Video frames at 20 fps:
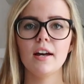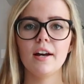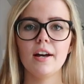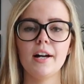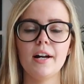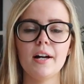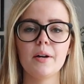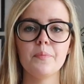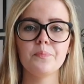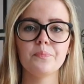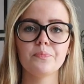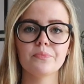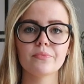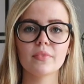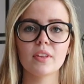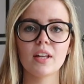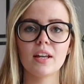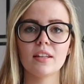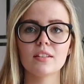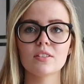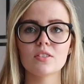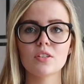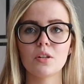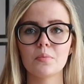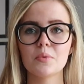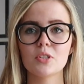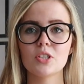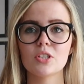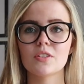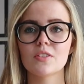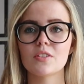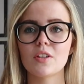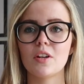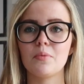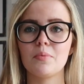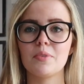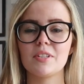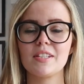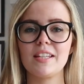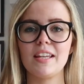Um, and the top is just
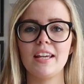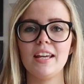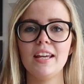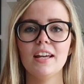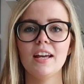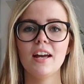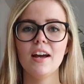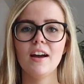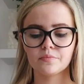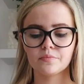so pretty.